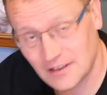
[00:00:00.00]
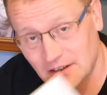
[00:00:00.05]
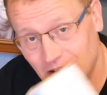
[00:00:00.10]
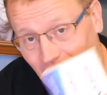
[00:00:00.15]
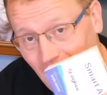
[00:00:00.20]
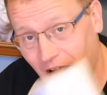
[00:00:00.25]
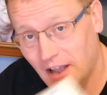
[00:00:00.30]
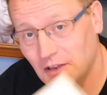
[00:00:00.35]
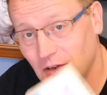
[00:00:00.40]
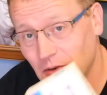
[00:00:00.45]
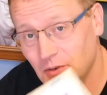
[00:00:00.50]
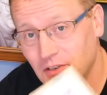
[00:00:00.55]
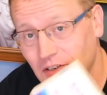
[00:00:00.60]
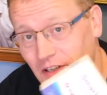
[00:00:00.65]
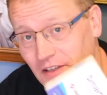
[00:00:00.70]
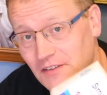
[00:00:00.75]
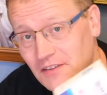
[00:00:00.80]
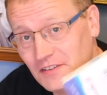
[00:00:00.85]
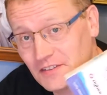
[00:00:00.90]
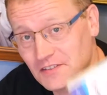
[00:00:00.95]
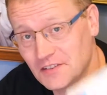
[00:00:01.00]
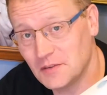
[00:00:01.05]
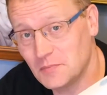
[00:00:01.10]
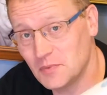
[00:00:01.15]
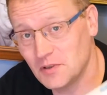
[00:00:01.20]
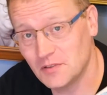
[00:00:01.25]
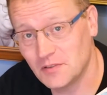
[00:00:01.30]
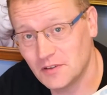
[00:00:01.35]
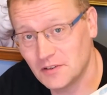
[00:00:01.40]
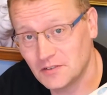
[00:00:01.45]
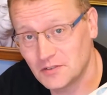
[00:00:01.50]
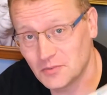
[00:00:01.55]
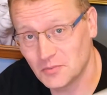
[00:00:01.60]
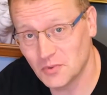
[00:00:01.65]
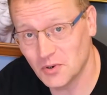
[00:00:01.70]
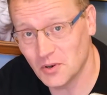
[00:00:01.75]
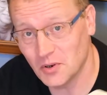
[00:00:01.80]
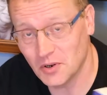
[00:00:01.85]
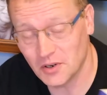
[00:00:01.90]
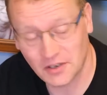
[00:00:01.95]
I couldn't get this Zigbee thing to
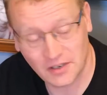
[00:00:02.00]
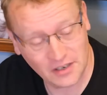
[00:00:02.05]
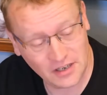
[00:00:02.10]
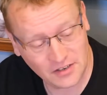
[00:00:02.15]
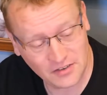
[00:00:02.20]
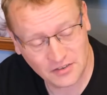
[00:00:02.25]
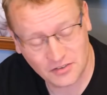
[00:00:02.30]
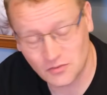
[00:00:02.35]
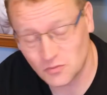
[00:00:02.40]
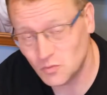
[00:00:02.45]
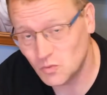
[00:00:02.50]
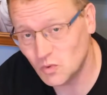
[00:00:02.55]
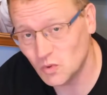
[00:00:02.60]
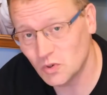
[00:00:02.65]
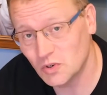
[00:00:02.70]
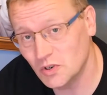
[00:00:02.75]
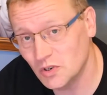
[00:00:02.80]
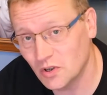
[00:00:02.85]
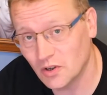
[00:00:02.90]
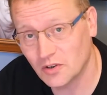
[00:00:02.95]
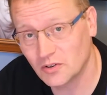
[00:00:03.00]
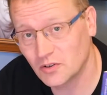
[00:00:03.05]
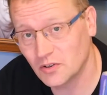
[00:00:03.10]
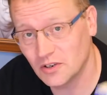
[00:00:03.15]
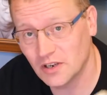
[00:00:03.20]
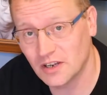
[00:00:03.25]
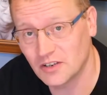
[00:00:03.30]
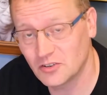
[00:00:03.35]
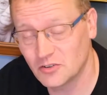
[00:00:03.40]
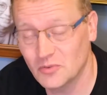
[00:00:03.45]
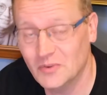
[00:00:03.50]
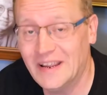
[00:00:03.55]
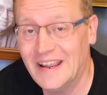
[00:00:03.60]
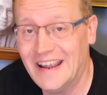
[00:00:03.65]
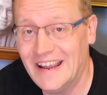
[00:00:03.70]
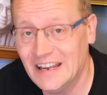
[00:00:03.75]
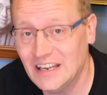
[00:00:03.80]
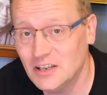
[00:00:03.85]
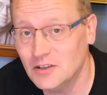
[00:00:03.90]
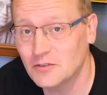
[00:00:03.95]
work. It just would not connect to
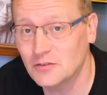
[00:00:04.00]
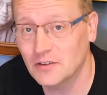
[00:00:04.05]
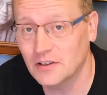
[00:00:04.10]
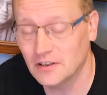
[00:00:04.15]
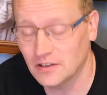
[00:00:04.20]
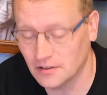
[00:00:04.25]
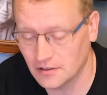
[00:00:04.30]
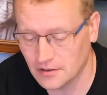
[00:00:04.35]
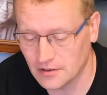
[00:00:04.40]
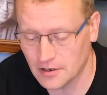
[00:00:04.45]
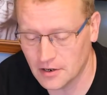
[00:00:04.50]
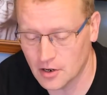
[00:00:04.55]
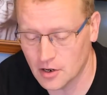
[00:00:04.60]
anything.